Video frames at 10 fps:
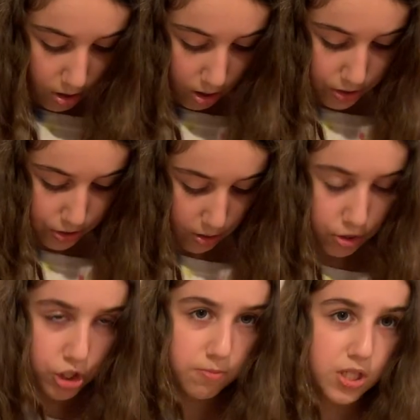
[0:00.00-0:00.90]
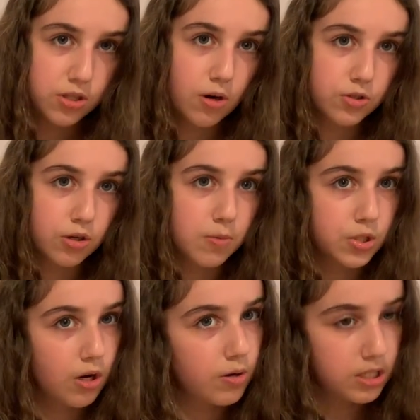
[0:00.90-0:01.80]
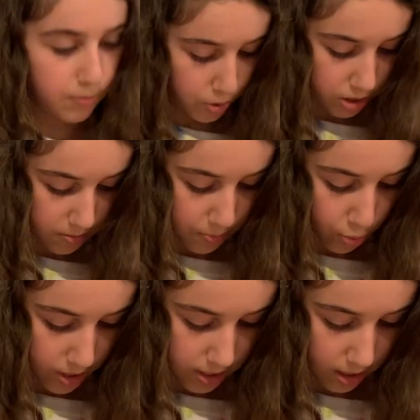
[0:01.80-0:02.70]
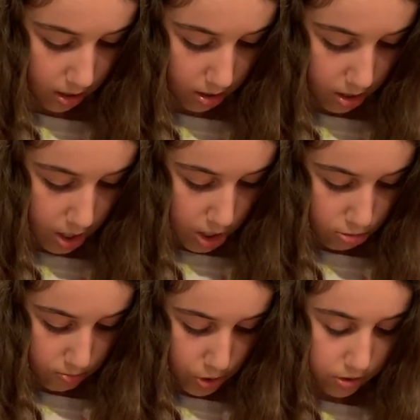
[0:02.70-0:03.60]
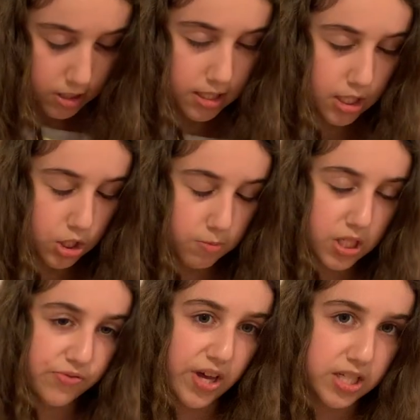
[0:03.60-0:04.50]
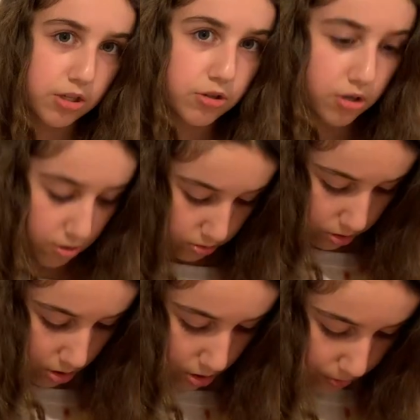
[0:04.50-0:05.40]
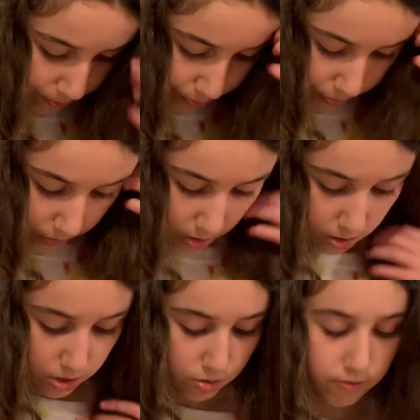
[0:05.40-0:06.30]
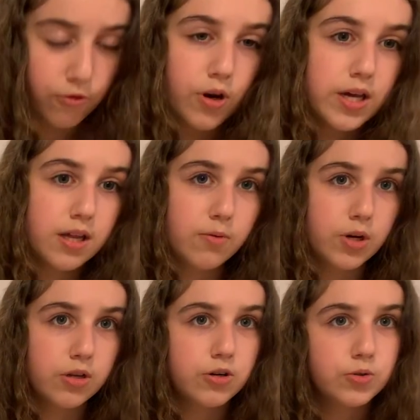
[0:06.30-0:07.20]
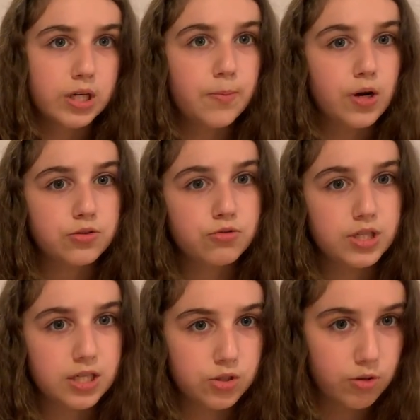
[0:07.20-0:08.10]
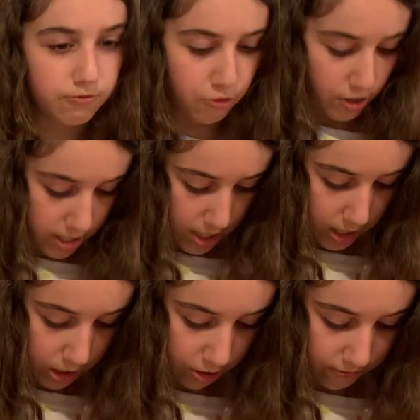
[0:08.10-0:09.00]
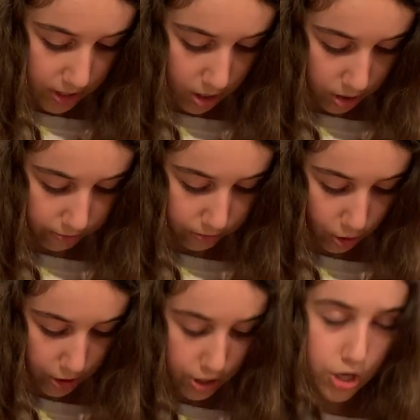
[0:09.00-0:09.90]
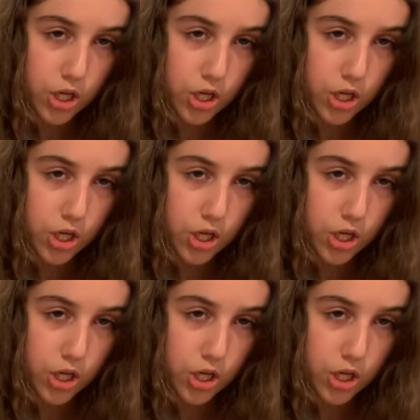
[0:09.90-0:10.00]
Also, gymnast toes are almost always supposed to be pointed. You will mostly see a gymnast flex their toes to avoid, when they're doing a bars routine, to avoid hitting their feet on the floor.